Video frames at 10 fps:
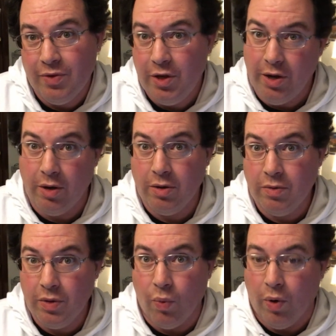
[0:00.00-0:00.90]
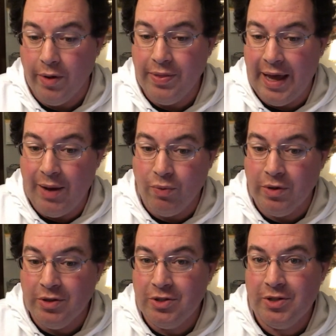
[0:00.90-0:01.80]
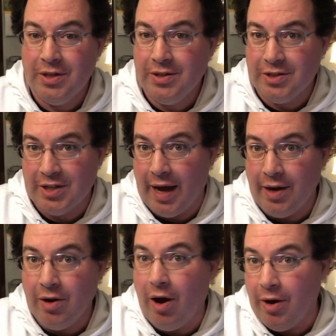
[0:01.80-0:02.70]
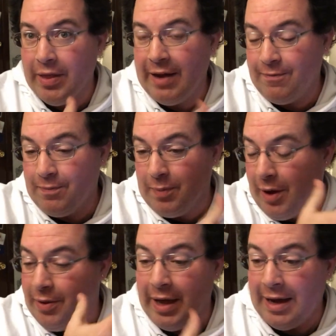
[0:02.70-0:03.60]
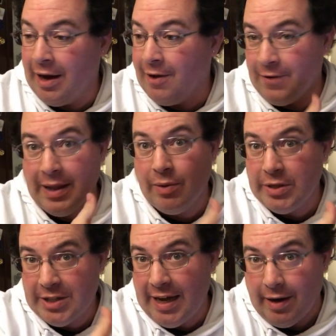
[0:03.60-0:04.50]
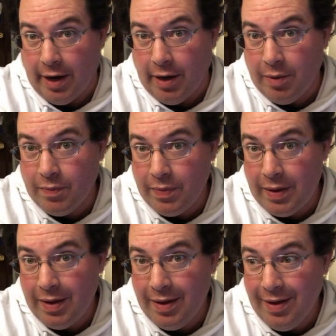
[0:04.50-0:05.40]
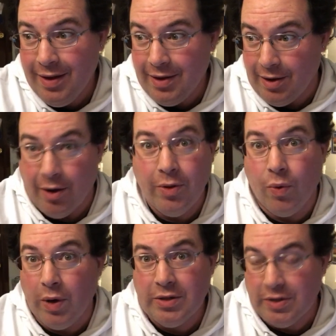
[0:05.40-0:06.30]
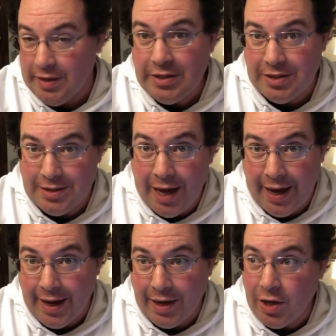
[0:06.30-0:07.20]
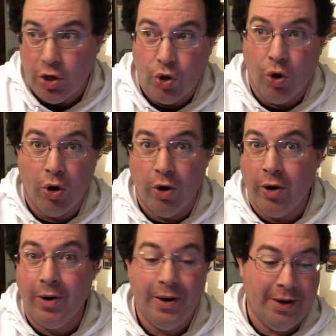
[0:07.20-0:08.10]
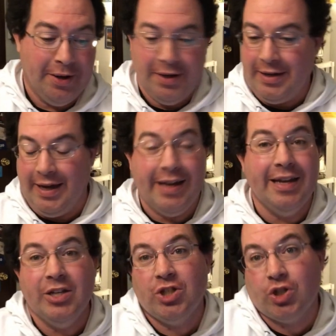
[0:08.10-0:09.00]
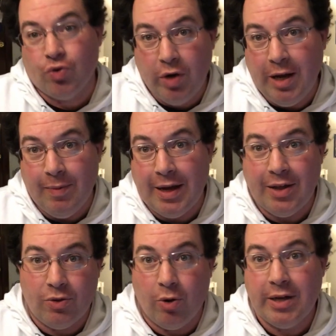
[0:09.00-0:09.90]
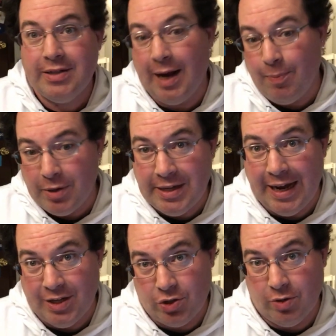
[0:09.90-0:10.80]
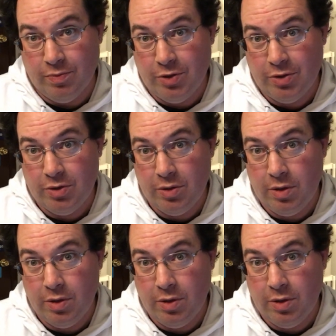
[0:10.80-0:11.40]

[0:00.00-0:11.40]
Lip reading: You know, the one that was decided on that following Saturday. You know, the one to this day, you're kicking and screaming and throwing temper tantrums.